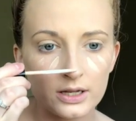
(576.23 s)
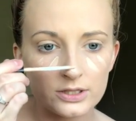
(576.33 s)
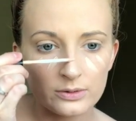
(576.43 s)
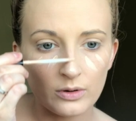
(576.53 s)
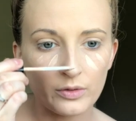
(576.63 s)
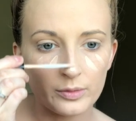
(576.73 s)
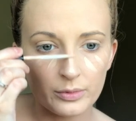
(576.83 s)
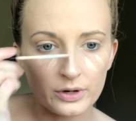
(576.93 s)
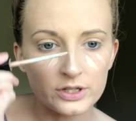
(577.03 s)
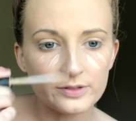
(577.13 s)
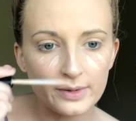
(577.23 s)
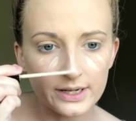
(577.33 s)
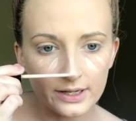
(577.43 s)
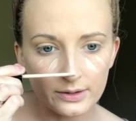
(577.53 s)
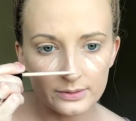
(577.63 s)
I do it on the bridge of my
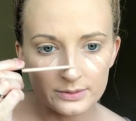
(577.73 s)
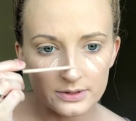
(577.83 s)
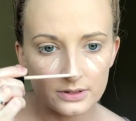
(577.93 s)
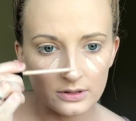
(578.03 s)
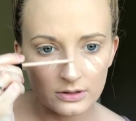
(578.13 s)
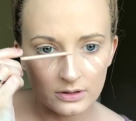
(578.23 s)
nose,